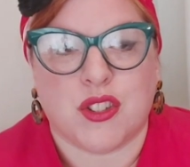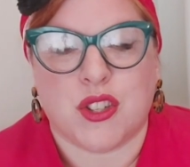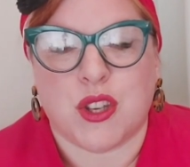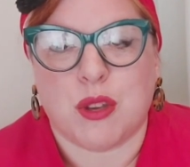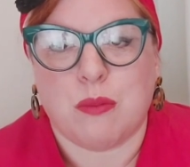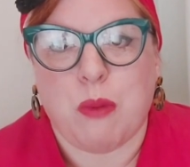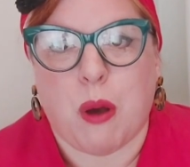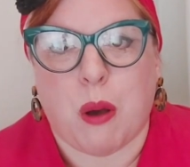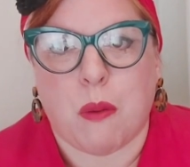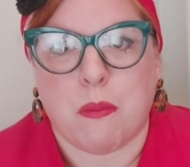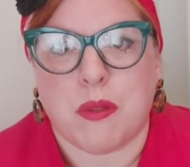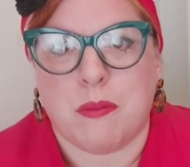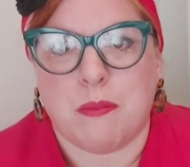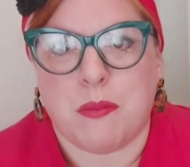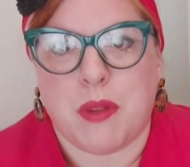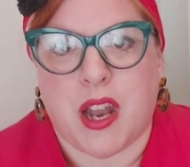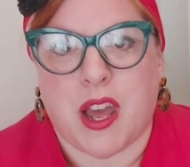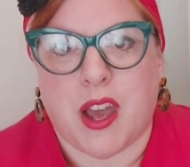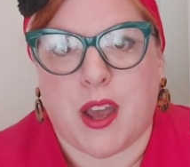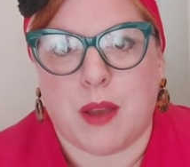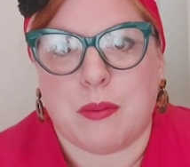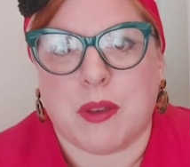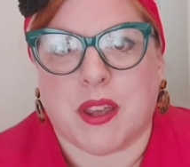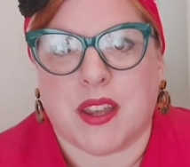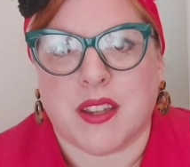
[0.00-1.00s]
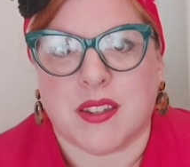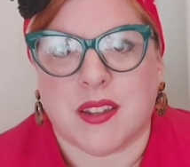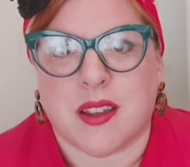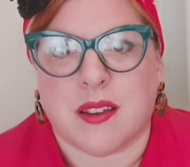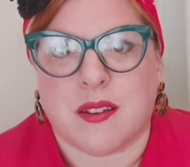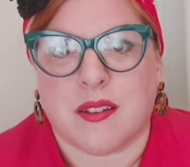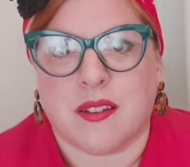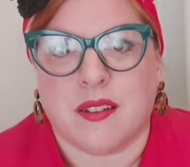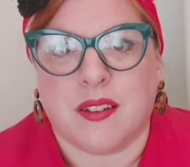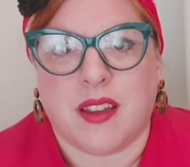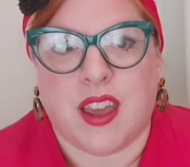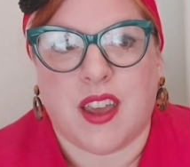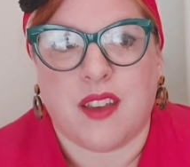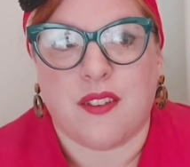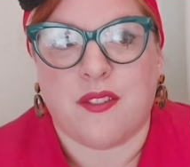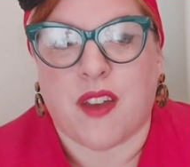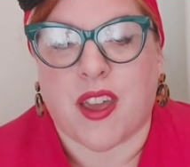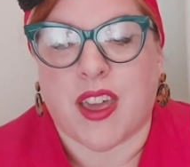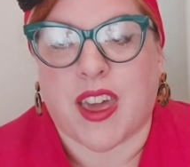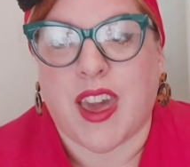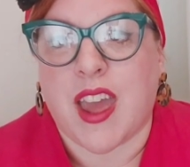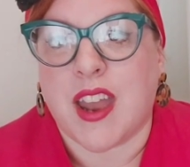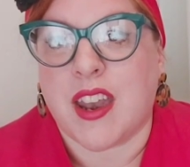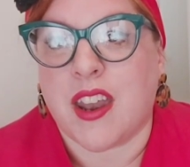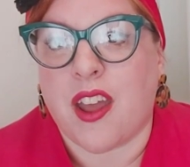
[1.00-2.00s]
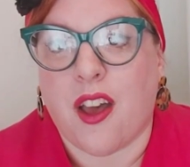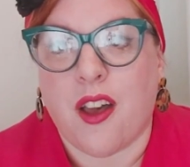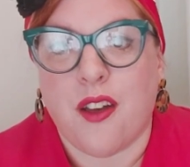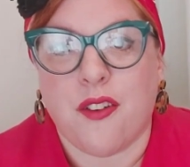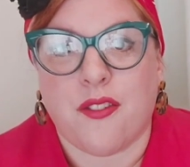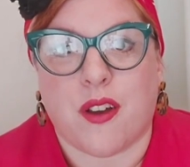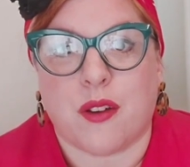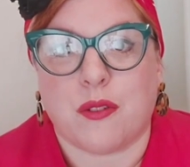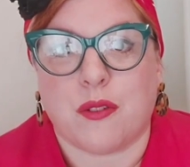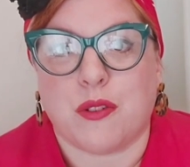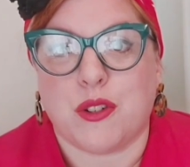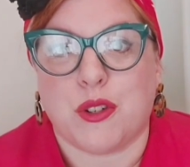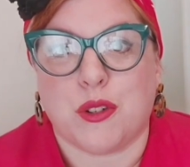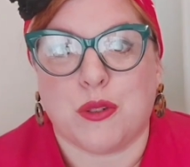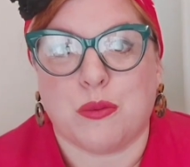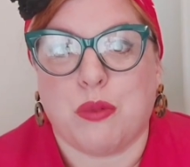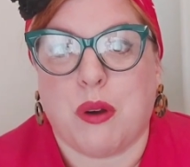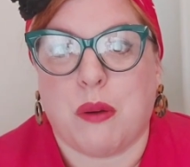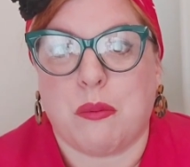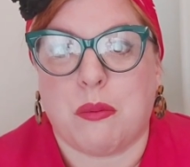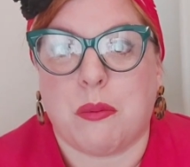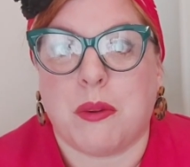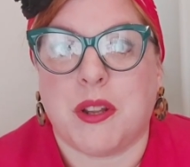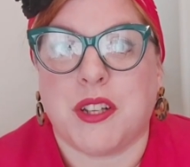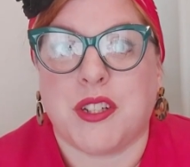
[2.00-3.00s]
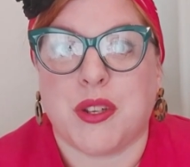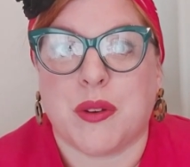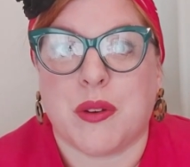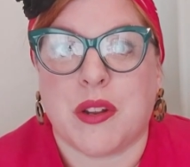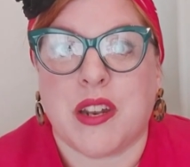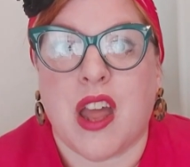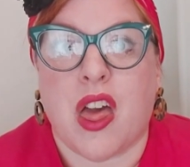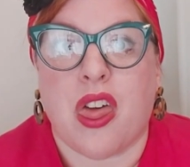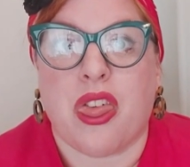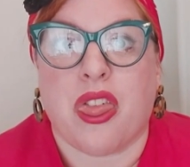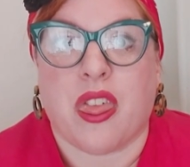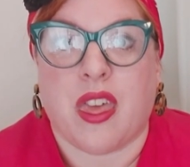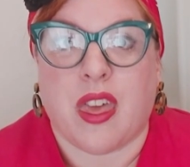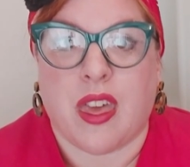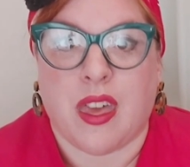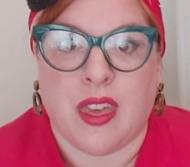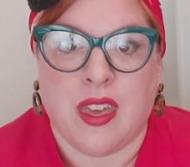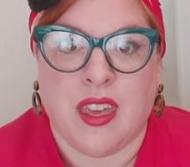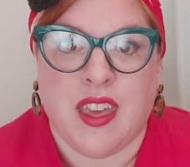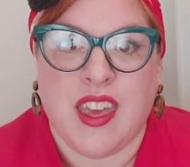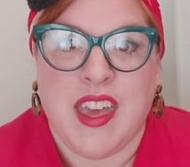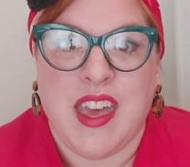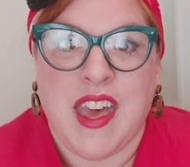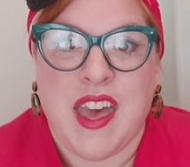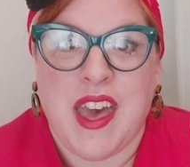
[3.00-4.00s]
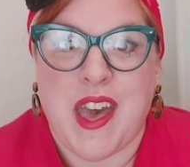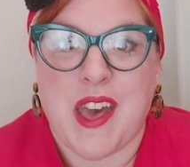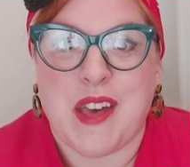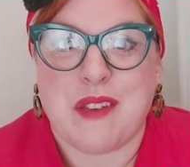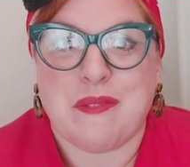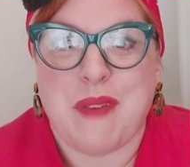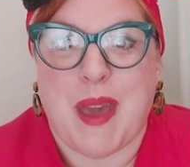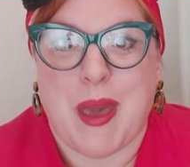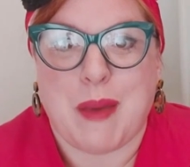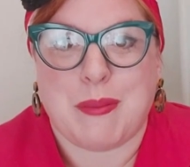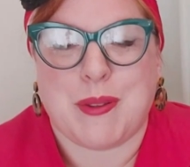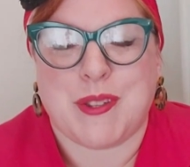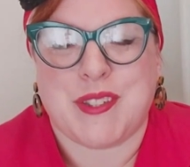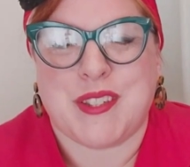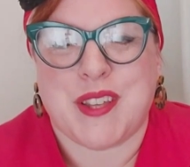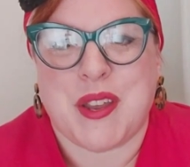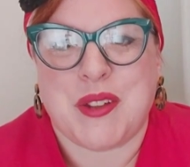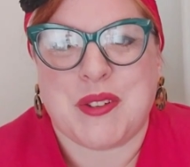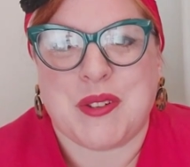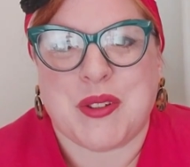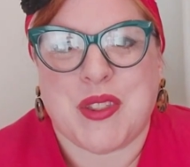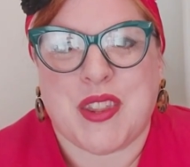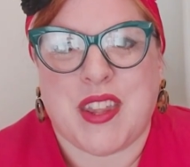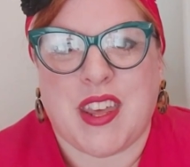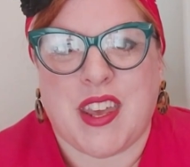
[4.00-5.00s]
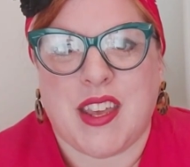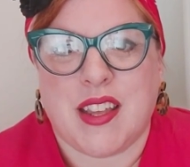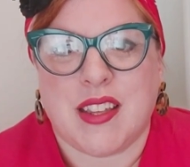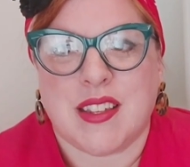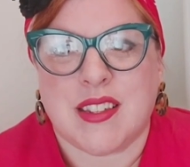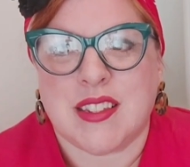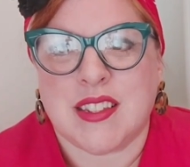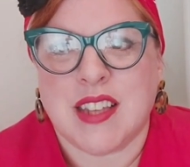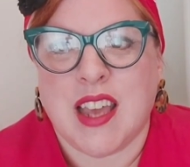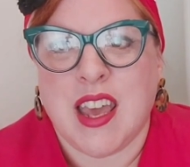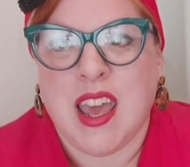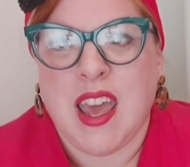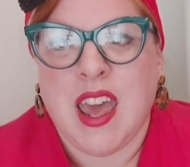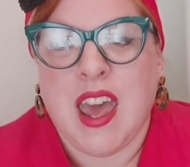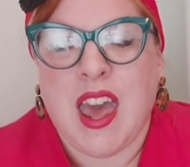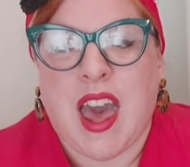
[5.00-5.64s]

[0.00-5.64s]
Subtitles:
do pop them below, because if I get enough, I shall probably do another episode on this.